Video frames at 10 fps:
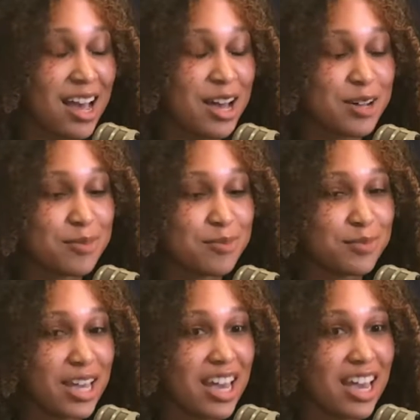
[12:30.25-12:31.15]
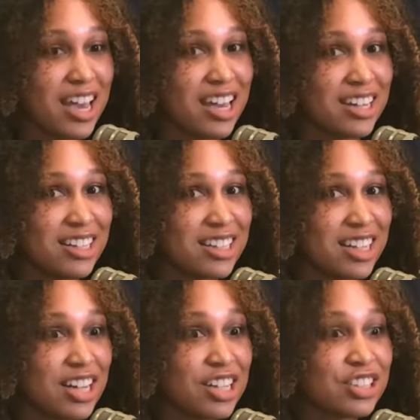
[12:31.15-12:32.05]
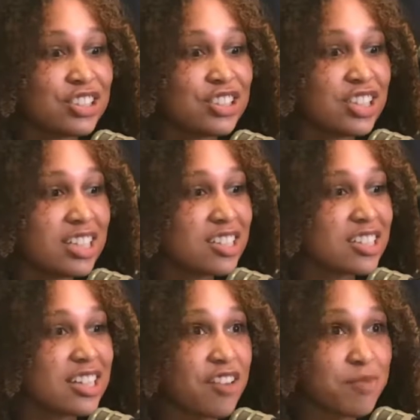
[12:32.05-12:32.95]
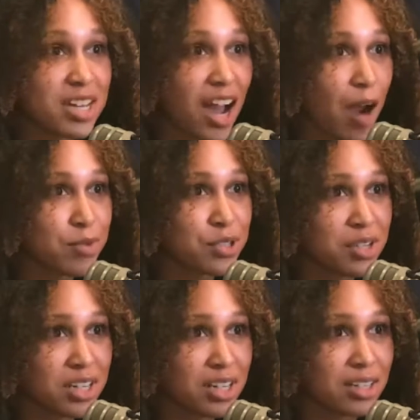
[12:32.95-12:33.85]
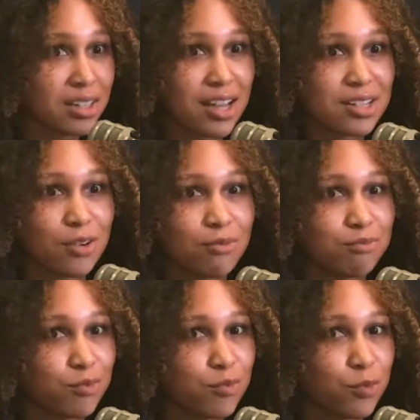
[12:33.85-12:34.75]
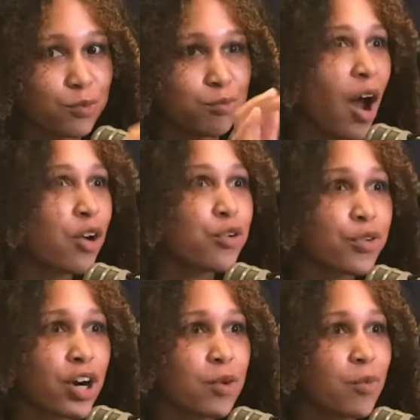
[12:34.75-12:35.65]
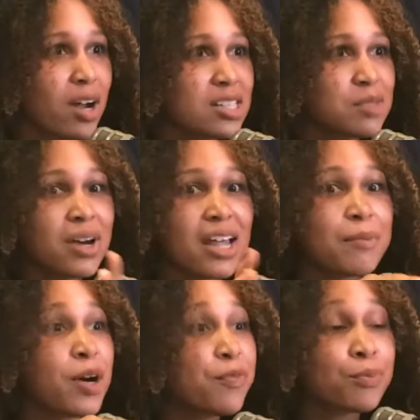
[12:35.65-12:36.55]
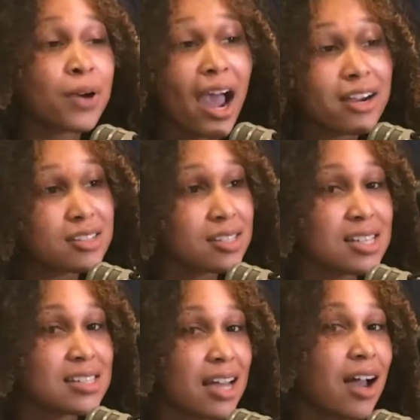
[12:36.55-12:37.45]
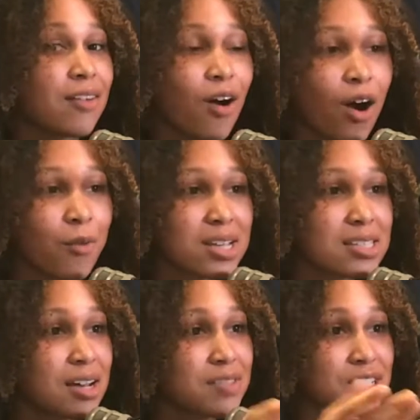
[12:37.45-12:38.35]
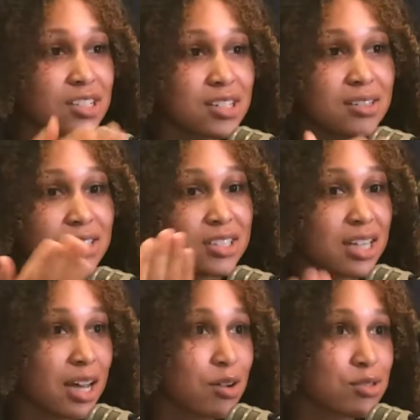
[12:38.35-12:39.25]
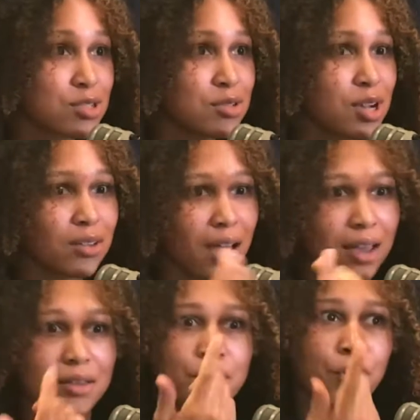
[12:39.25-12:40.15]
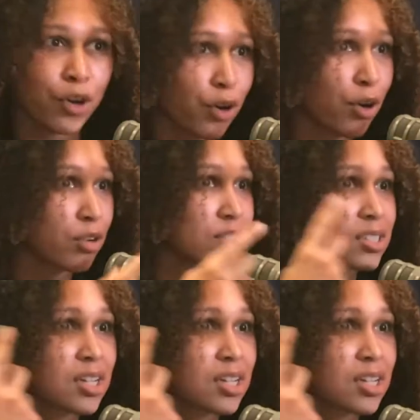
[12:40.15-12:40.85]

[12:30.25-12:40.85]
And she just gave me an opportunity to like model for her once. But prior to this, like, I've always loved that she sells, you know, like curls.